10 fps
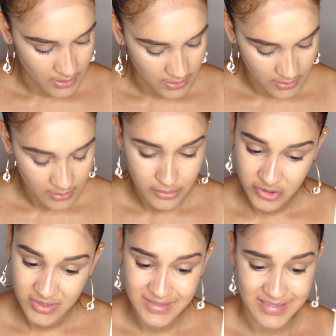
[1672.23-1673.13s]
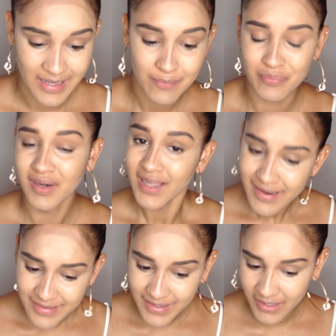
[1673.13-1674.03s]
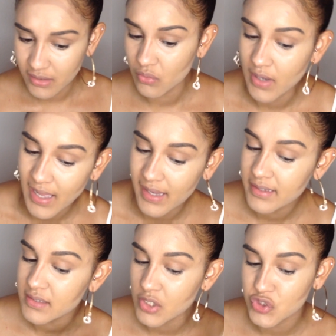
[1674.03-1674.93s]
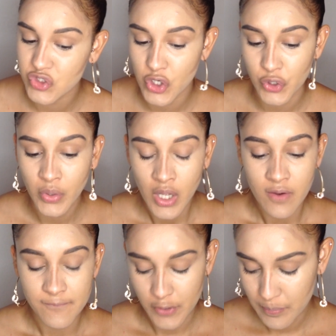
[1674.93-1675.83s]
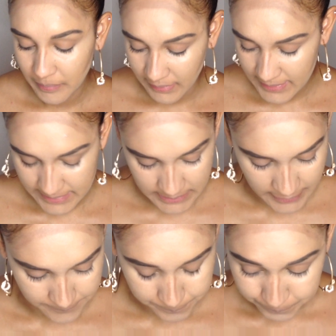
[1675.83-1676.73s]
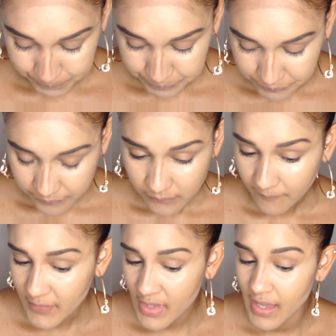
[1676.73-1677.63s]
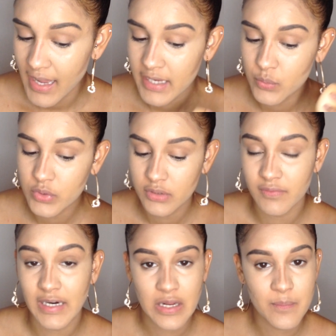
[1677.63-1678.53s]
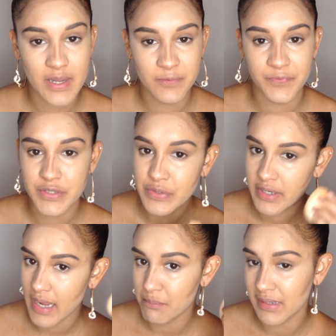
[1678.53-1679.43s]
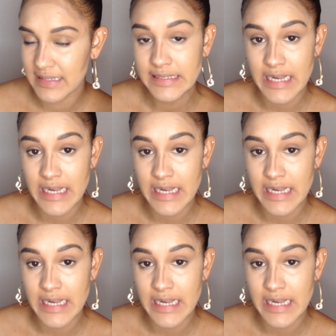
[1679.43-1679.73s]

And let's just get blending, you guys. So for blending, I will recommend for you to not blend